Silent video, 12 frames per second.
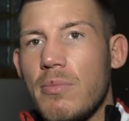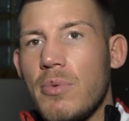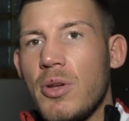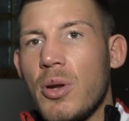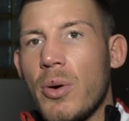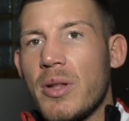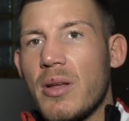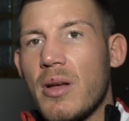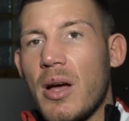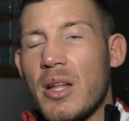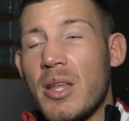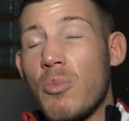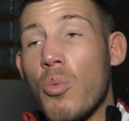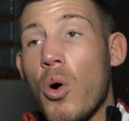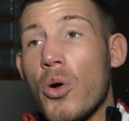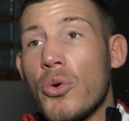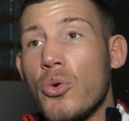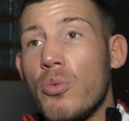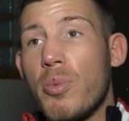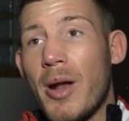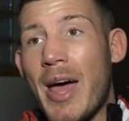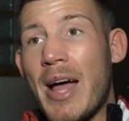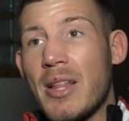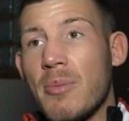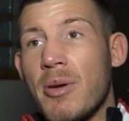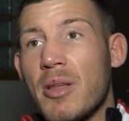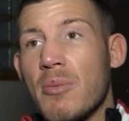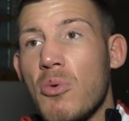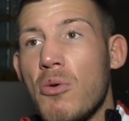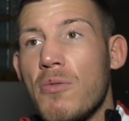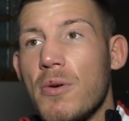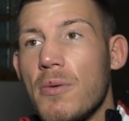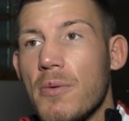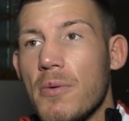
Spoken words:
you know, I didn't want to, but I had to make the move.